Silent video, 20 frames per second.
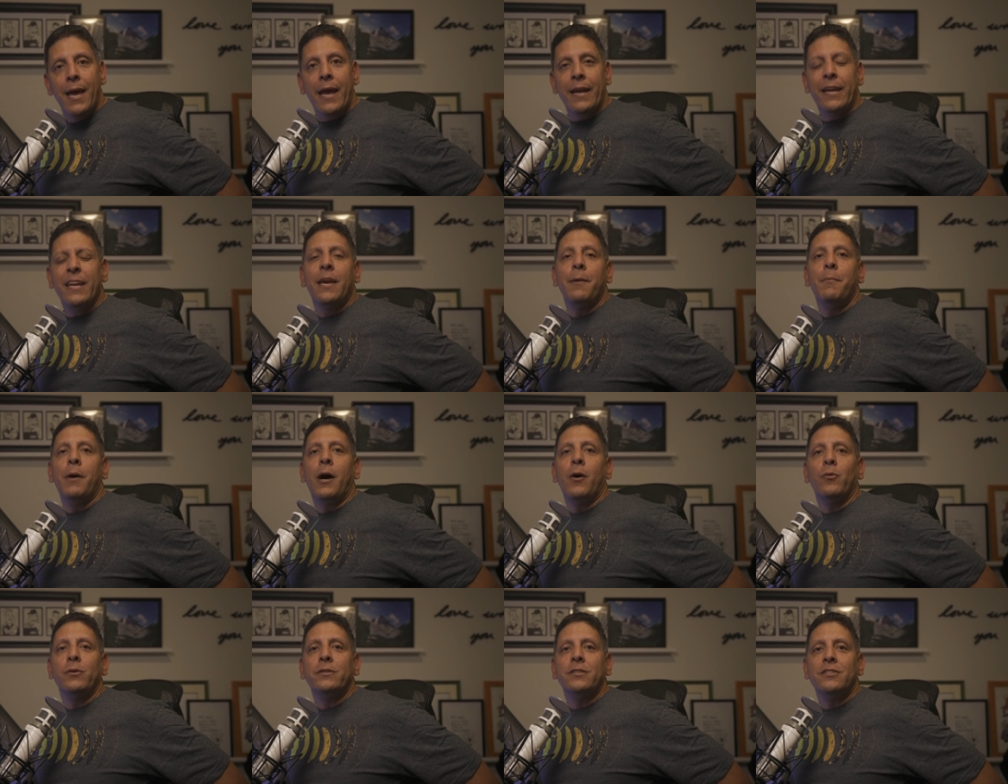and he came
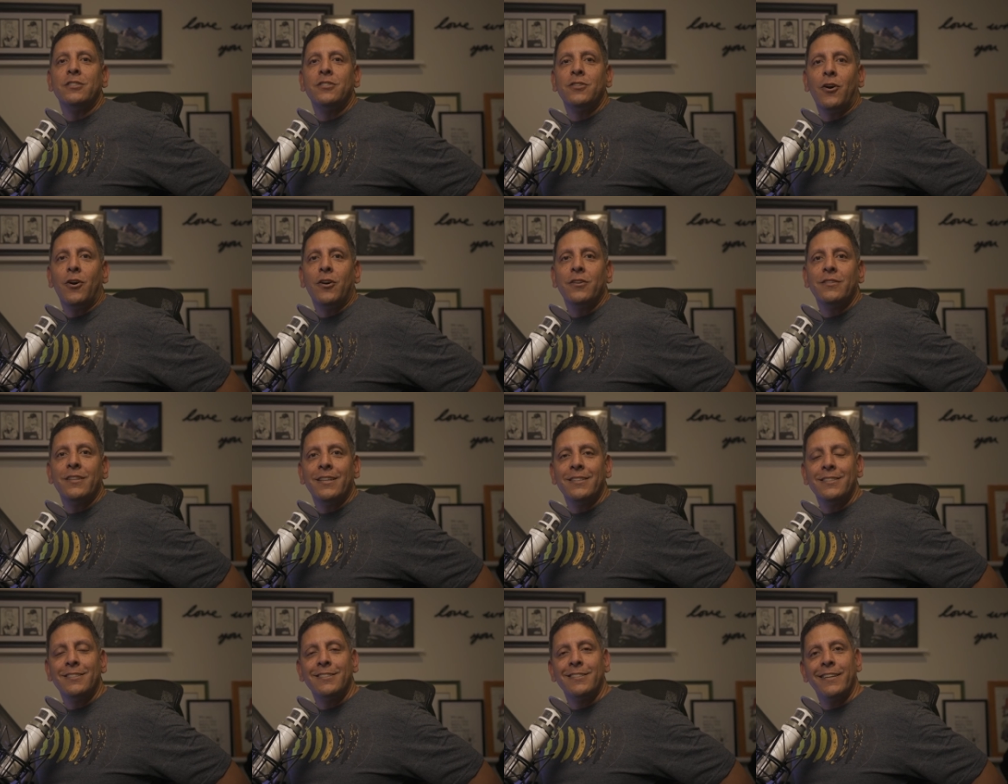out with the song
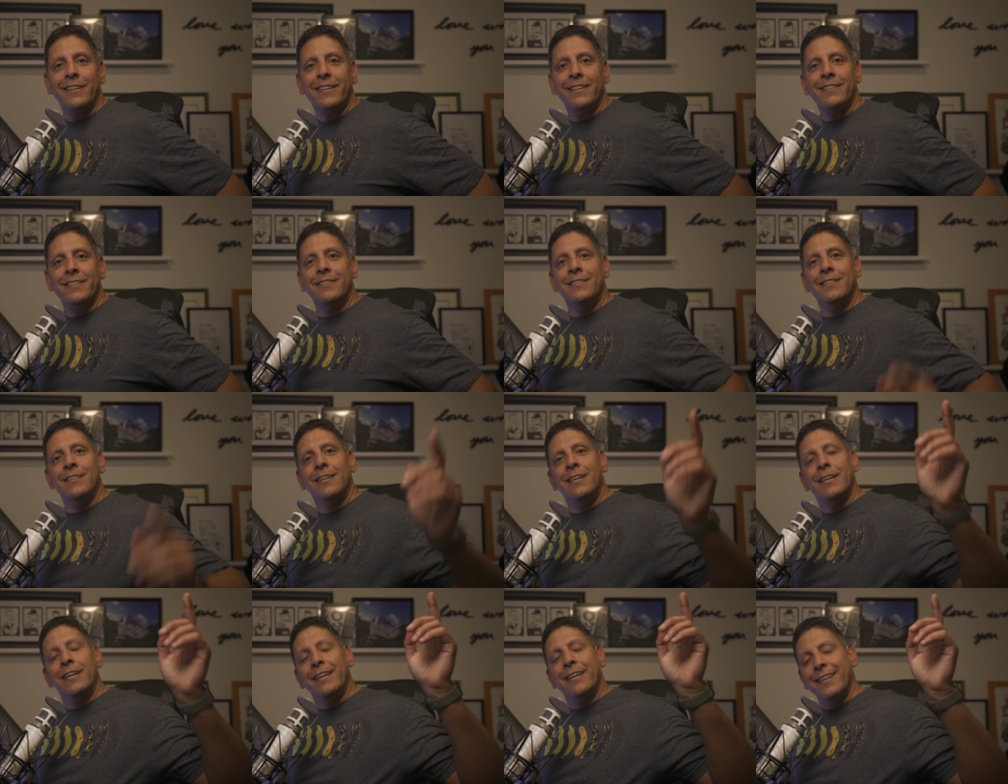that said,
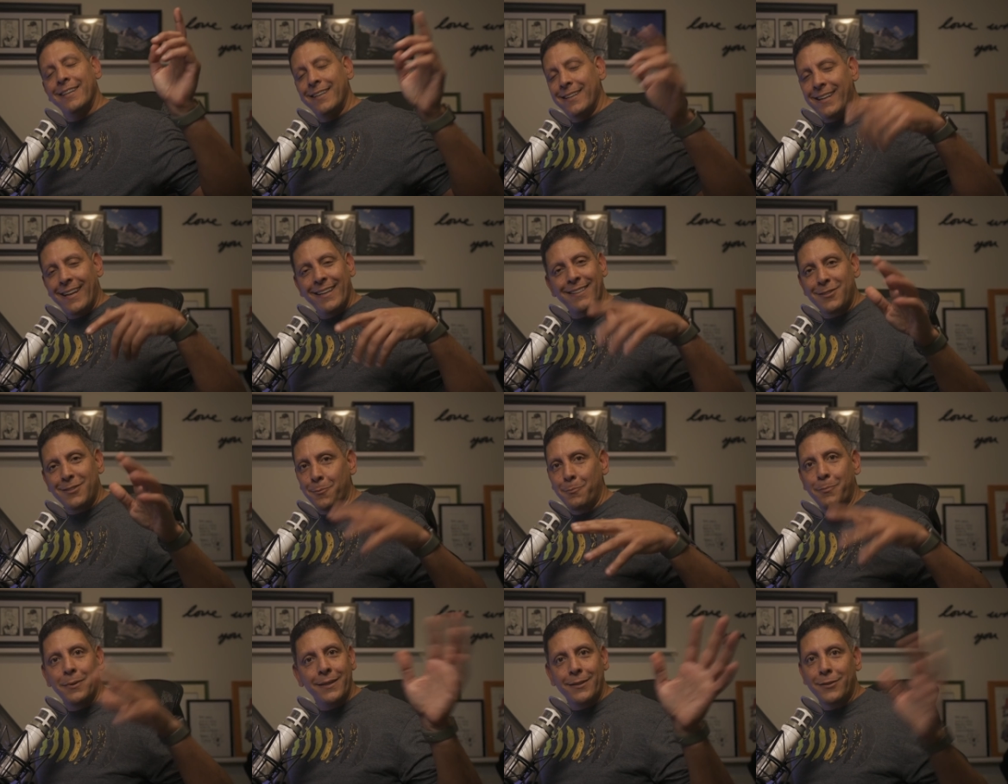"It ain't the
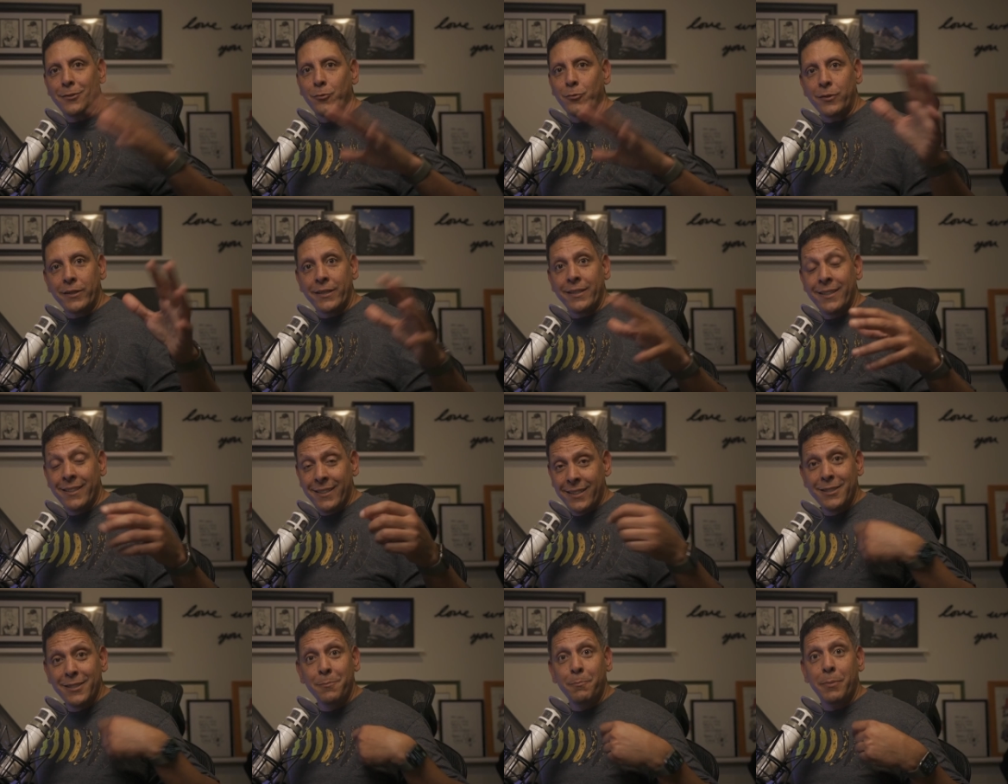big three.
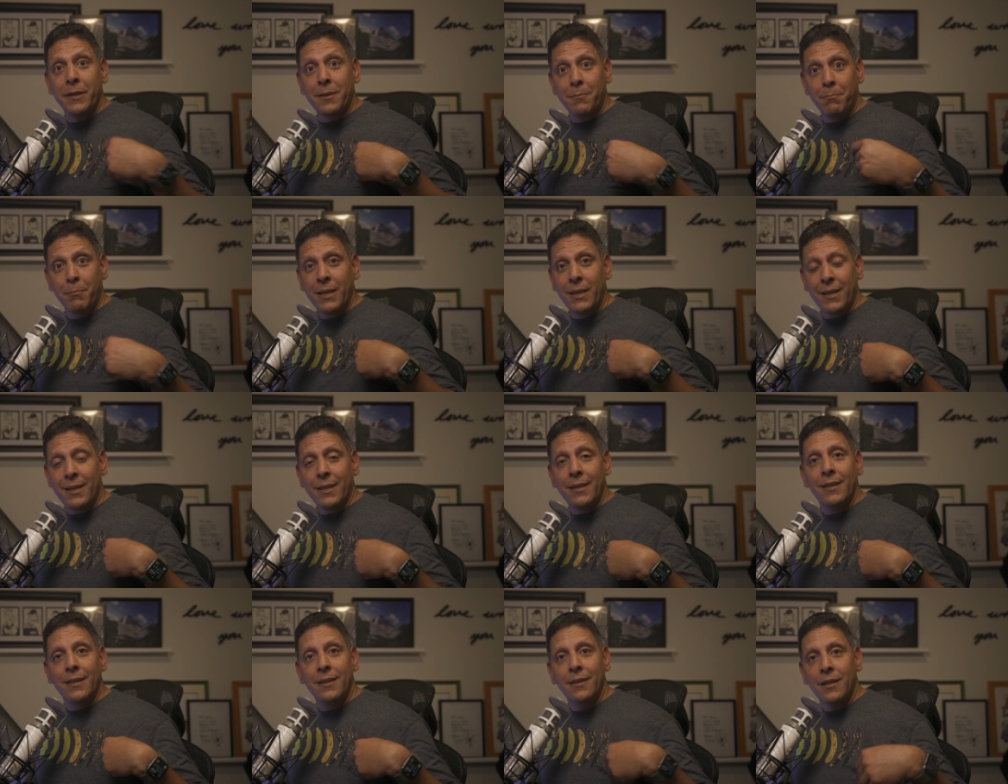It's big
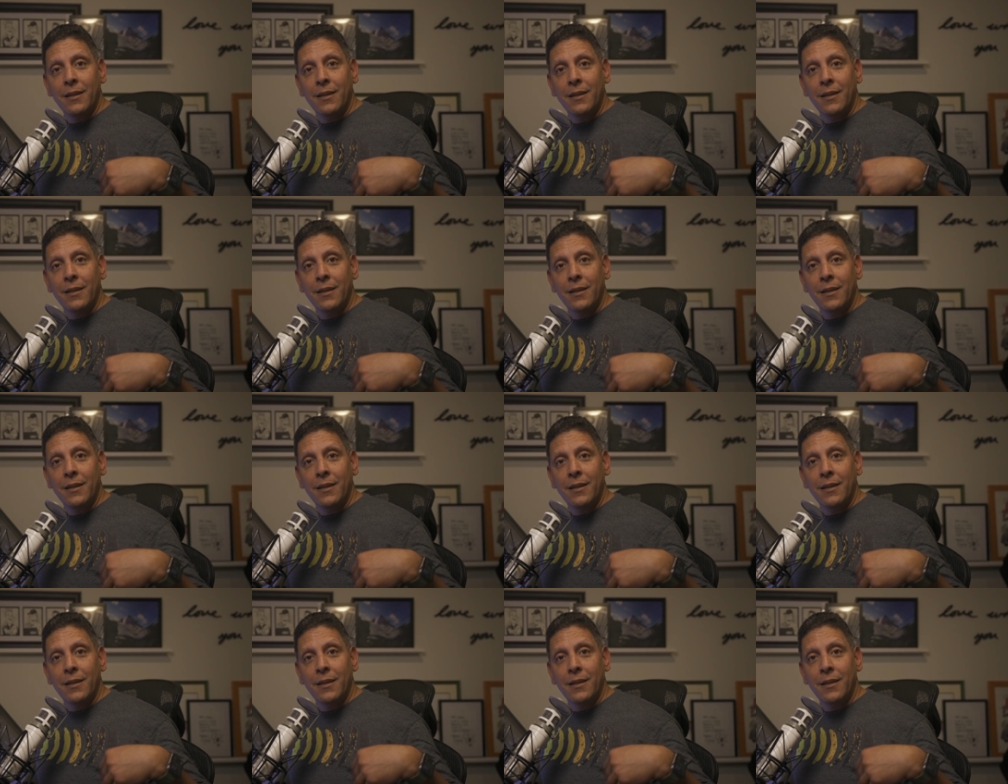me."